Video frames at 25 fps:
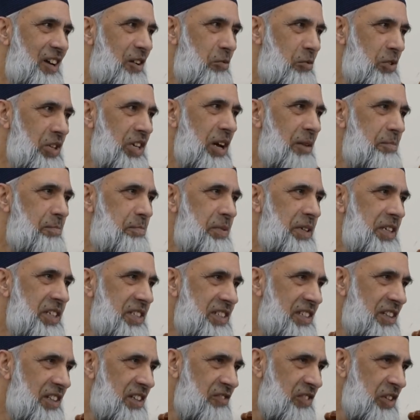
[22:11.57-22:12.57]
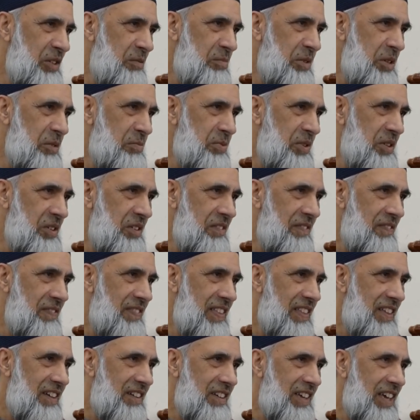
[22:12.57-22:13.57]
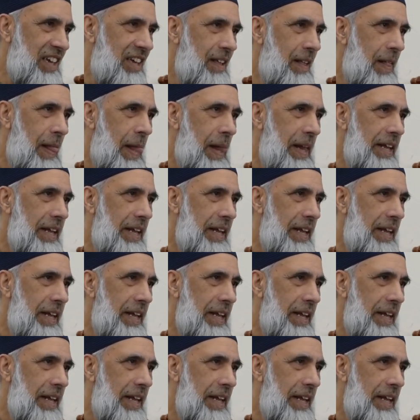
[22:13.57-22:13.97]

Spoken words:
we are peace-loving people, okay?